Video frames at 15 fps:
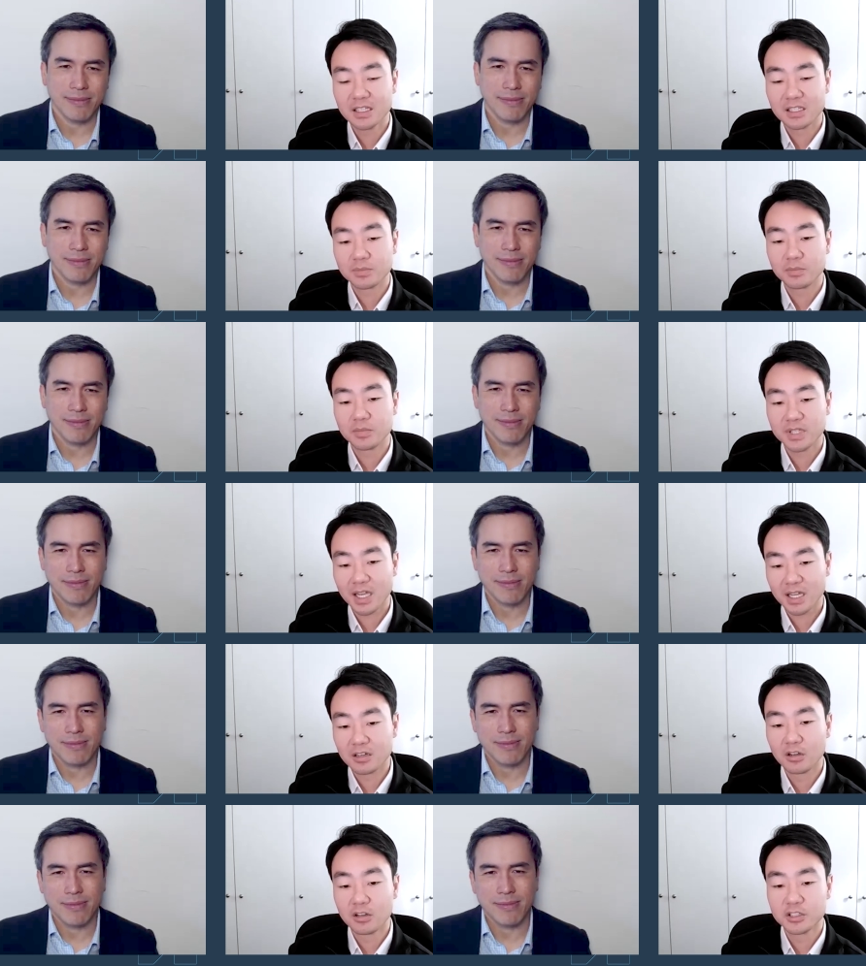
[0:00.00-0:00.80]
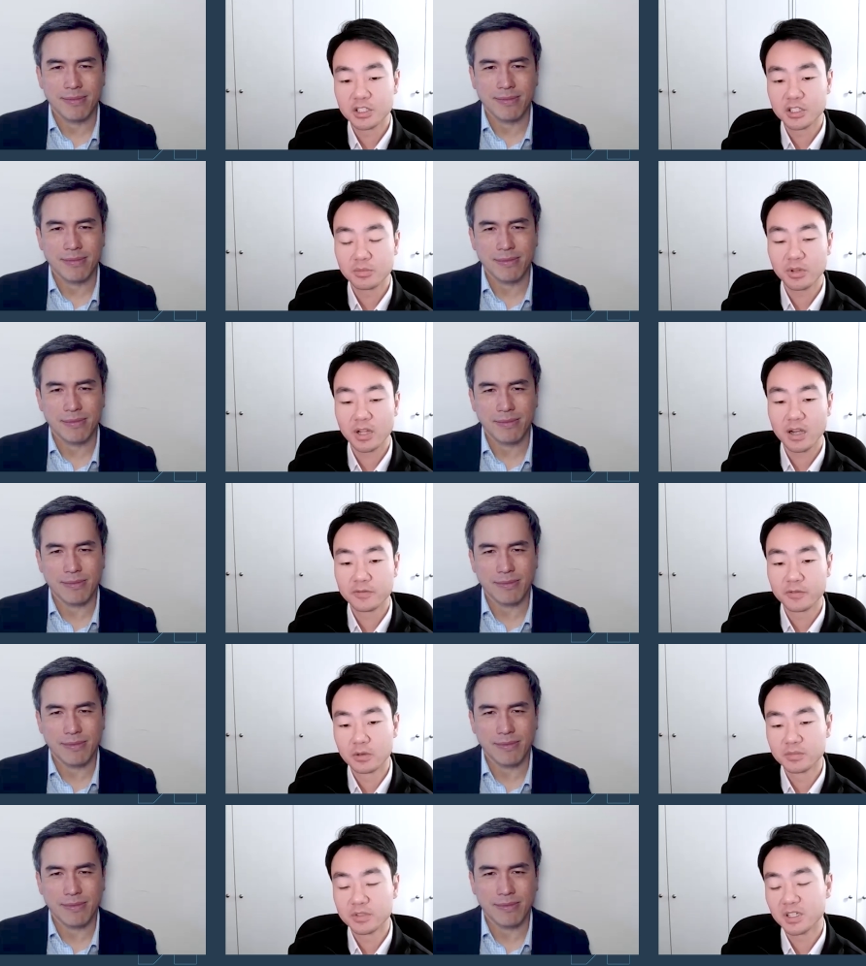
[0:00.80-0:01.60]
Speaker 1: its technology
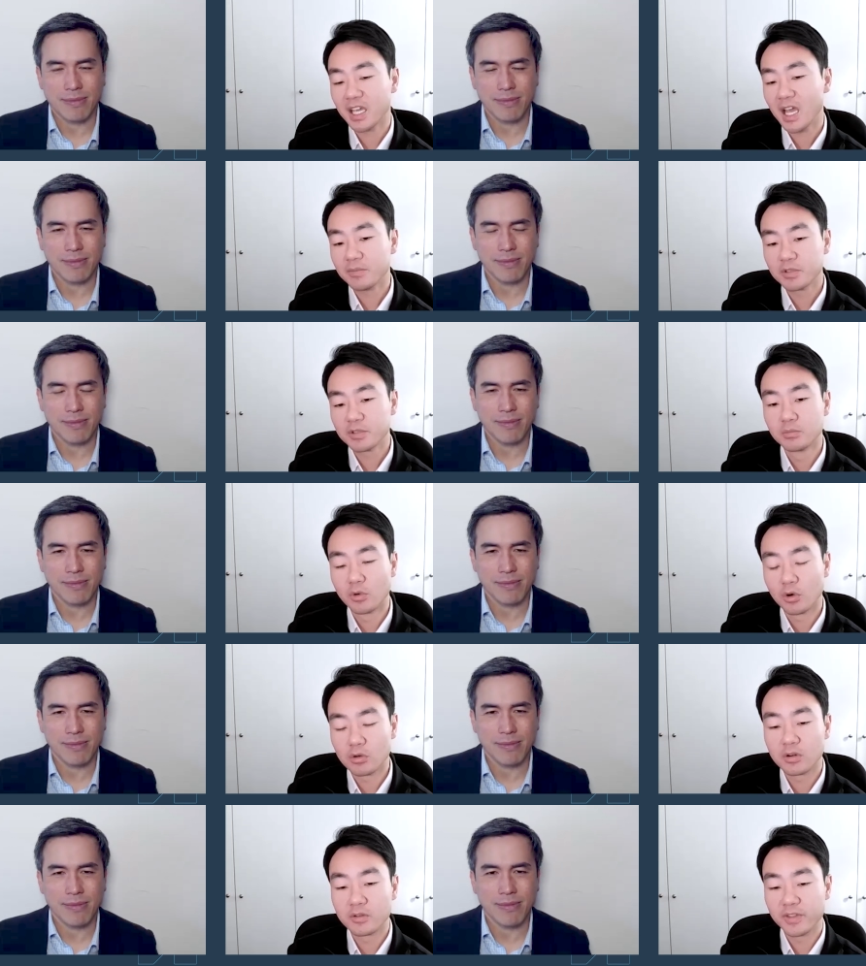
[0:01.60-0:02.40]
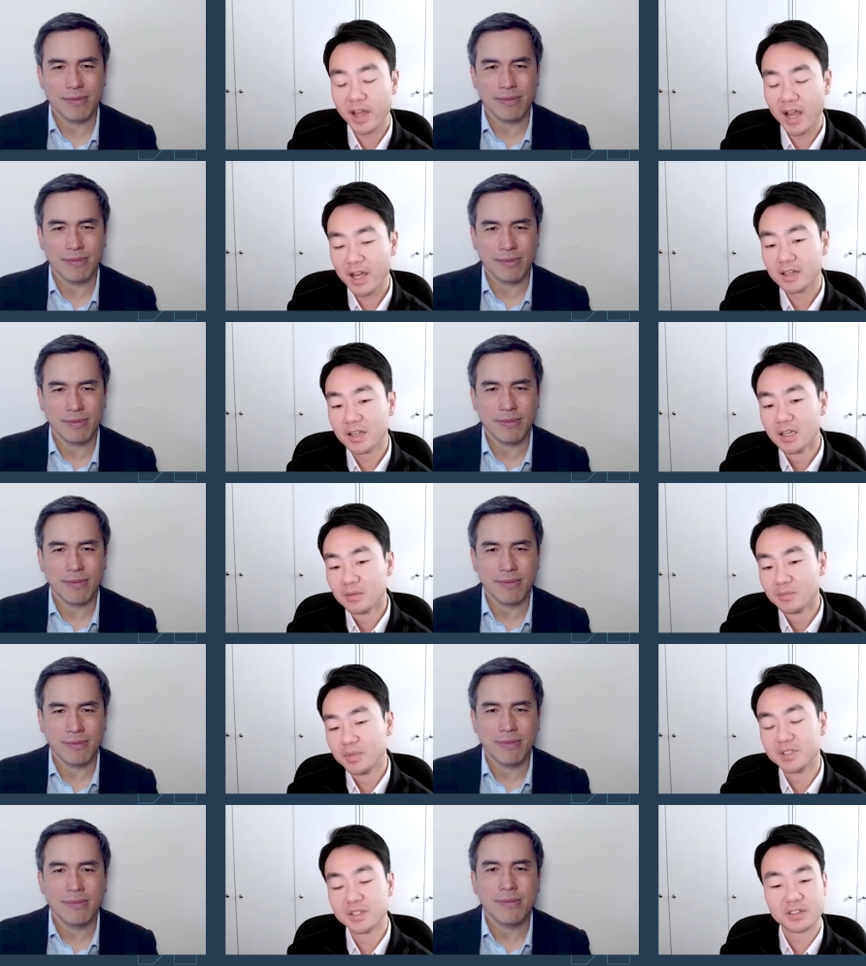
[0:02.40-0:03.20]
platform to capture more of that
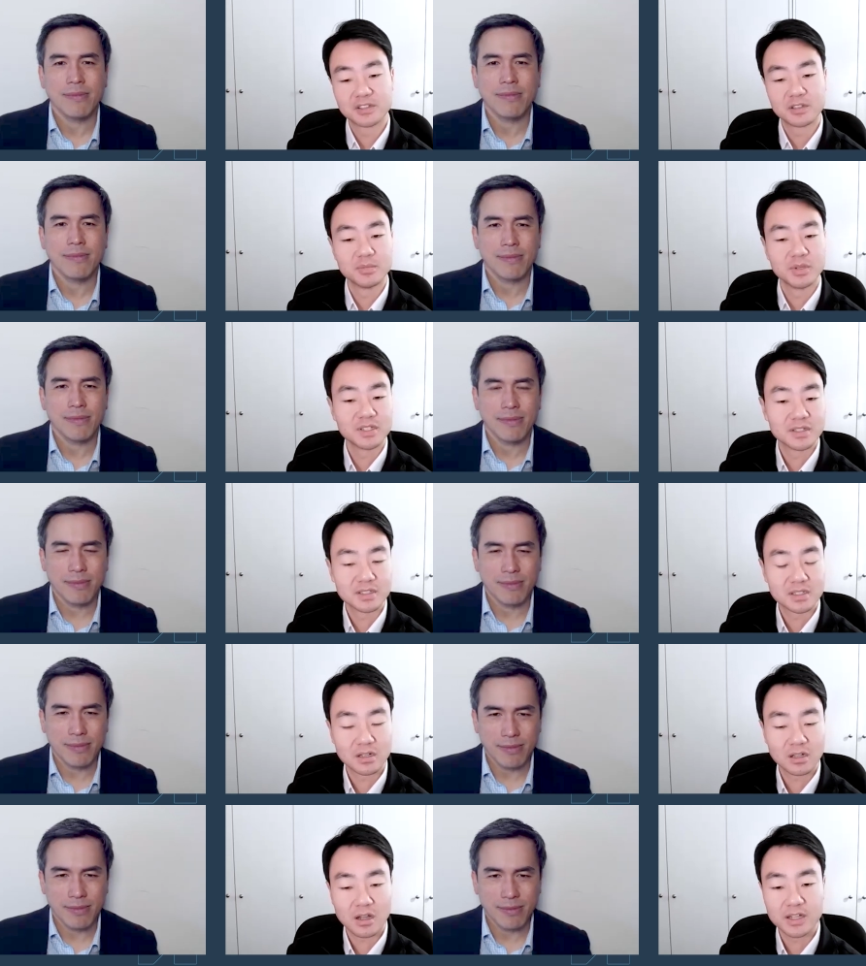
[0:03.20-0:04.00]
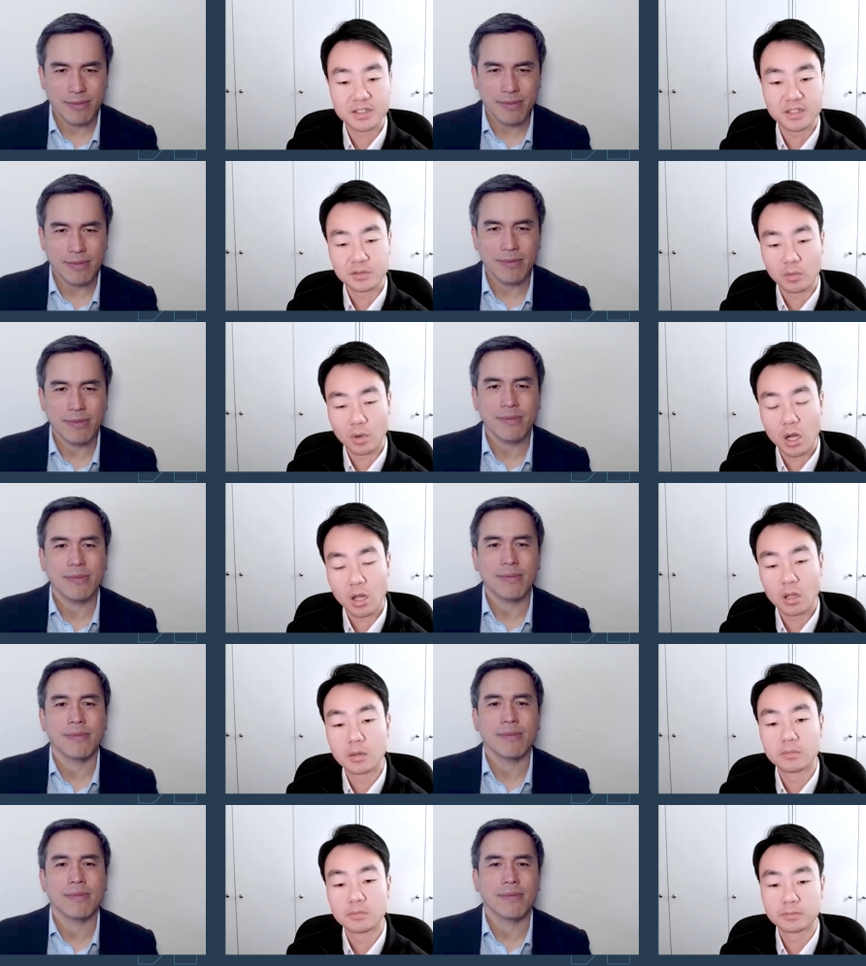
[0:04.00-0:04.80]
business to business clients as
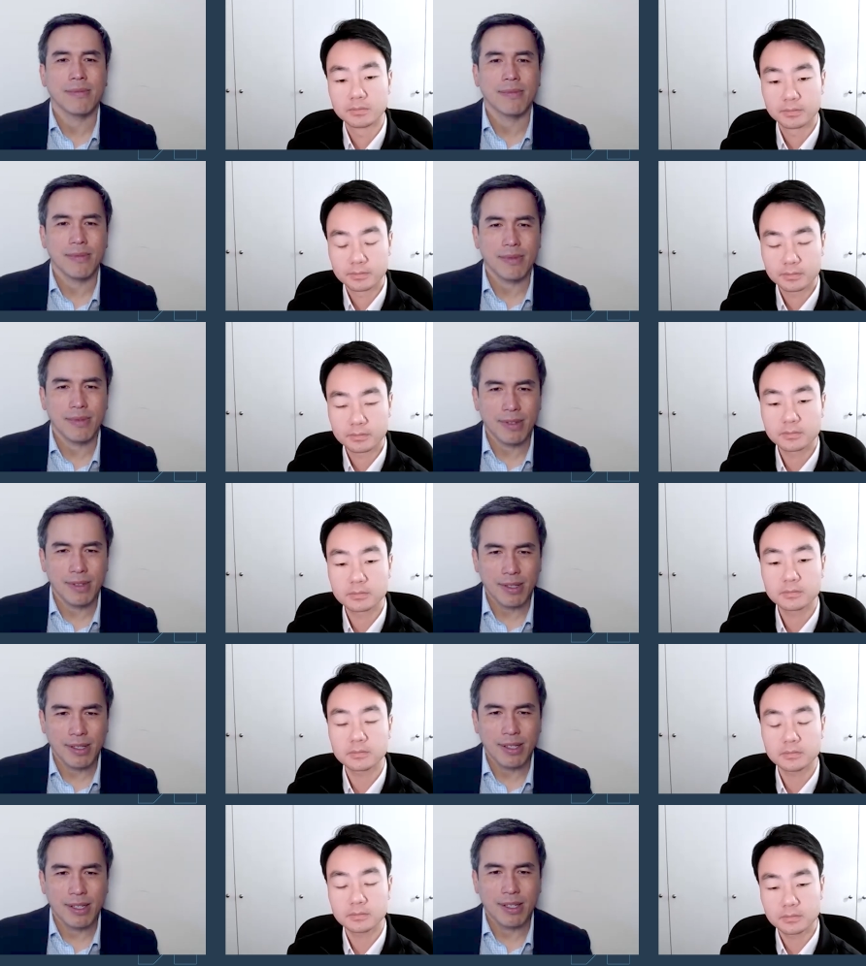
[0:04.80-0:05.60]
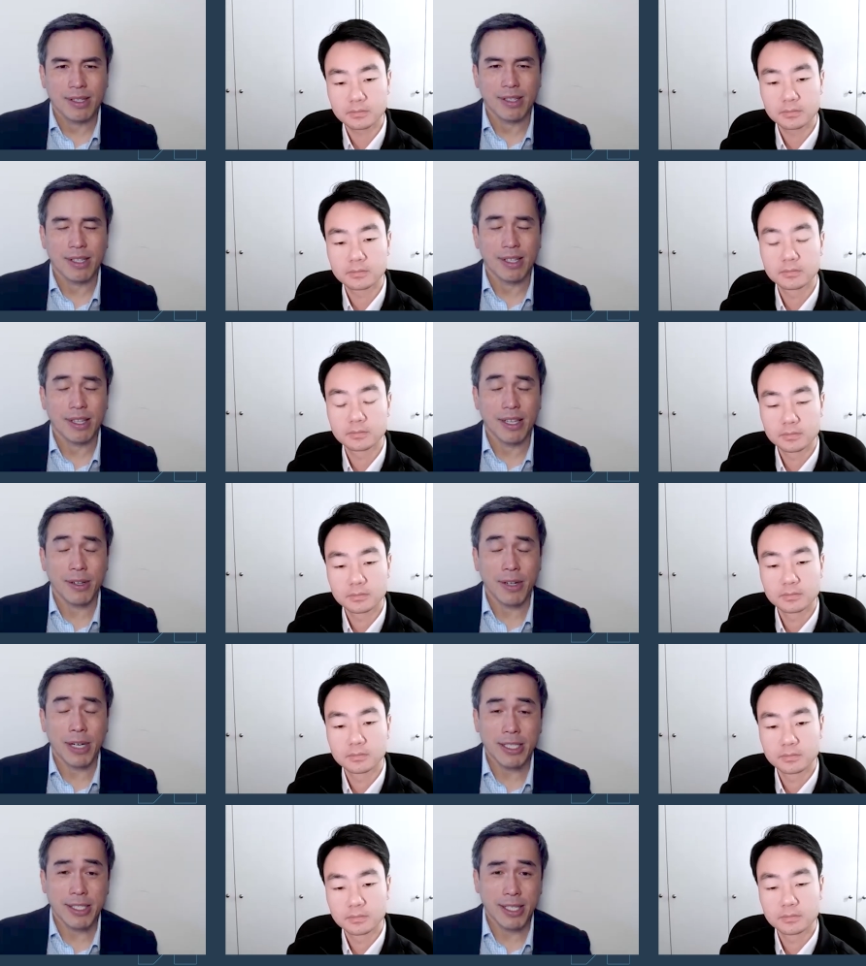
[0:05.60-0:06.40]
well.
Speaker 2: Yeah,
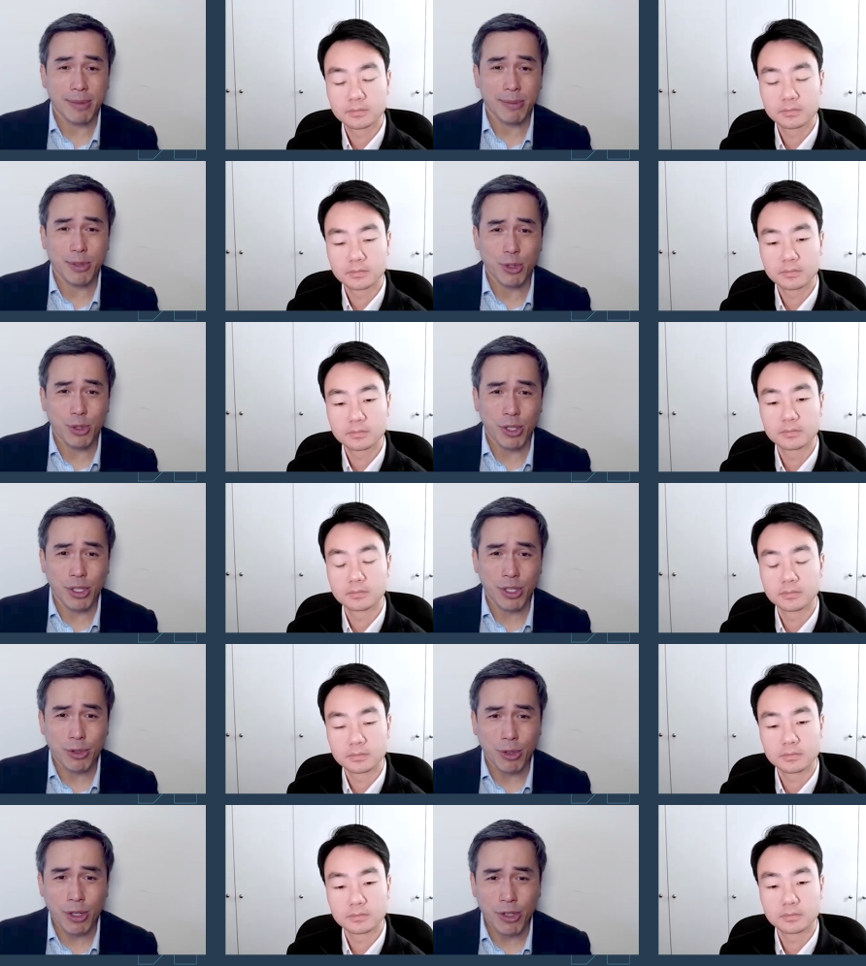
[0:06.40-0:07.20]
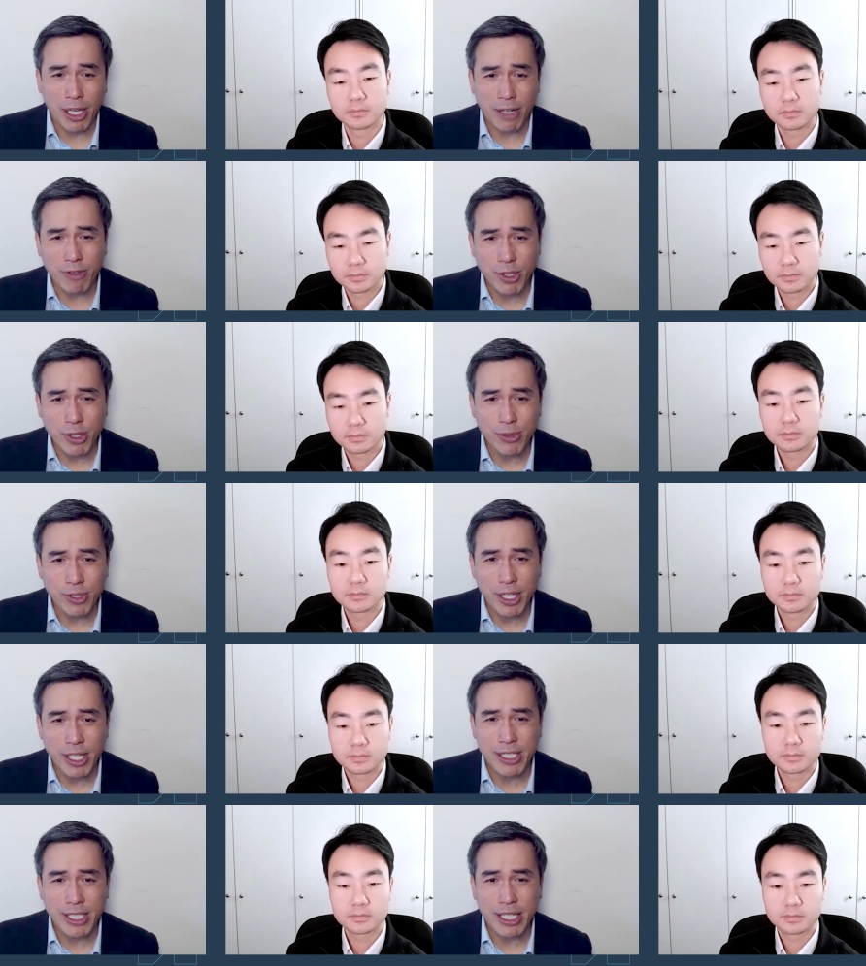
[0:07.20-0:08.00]
there are some strong growth avenues
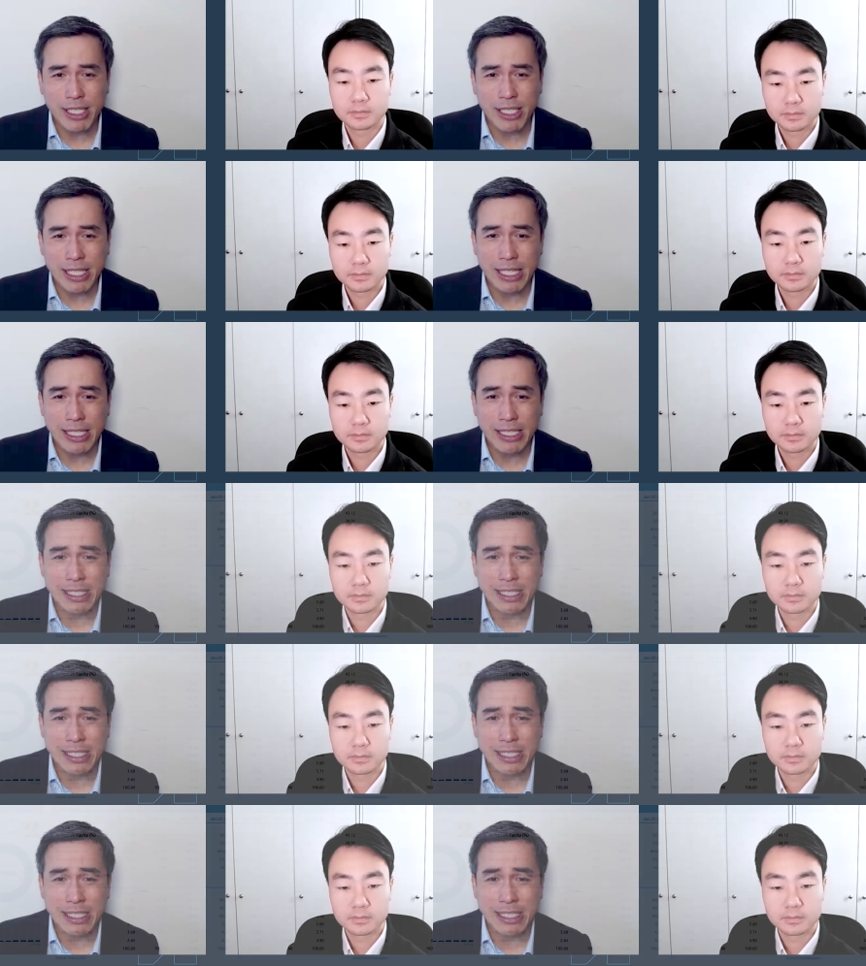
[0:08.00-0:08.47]
there, Jason.